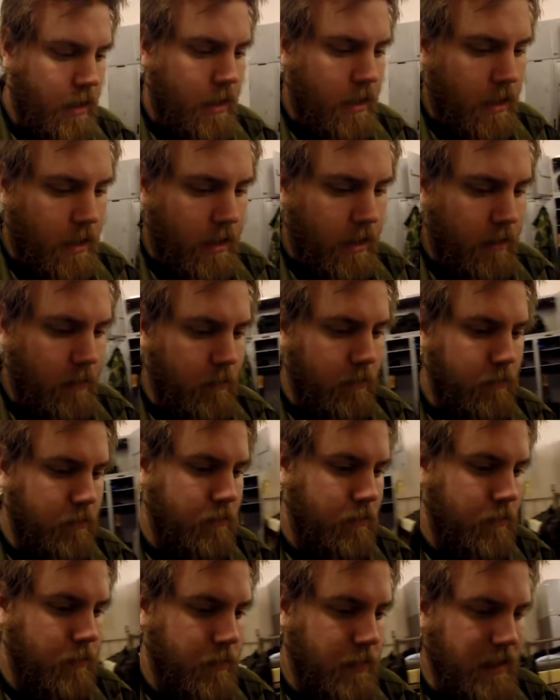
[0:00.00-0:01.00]
uh,
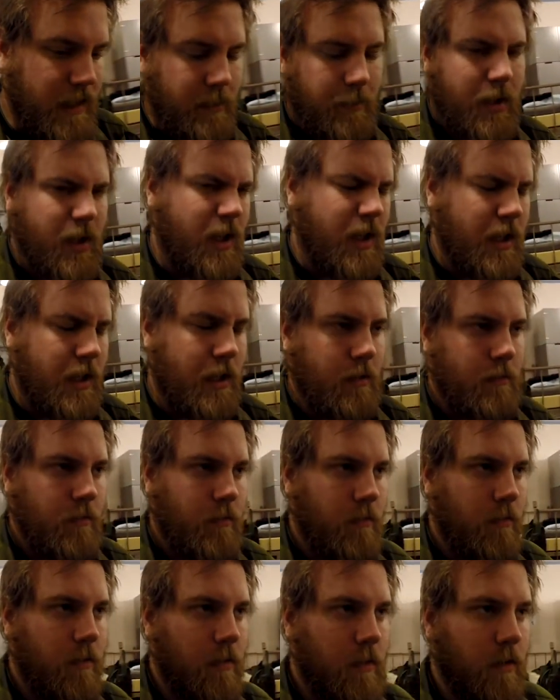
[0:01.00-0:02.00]
deputy
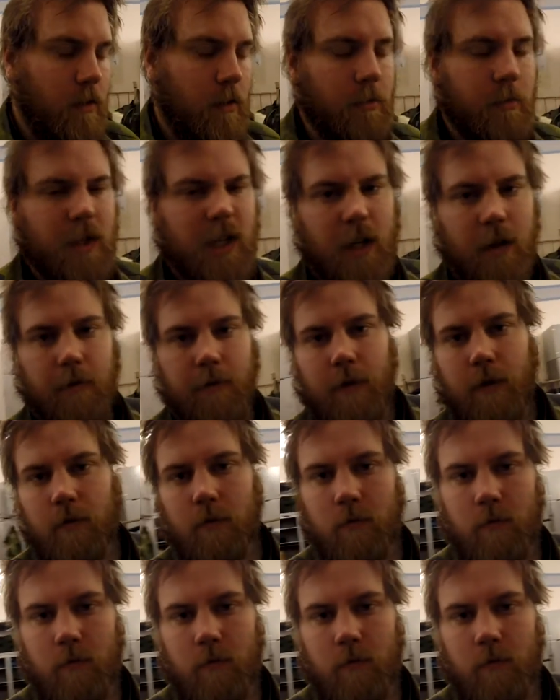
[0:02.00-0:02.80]
group chief,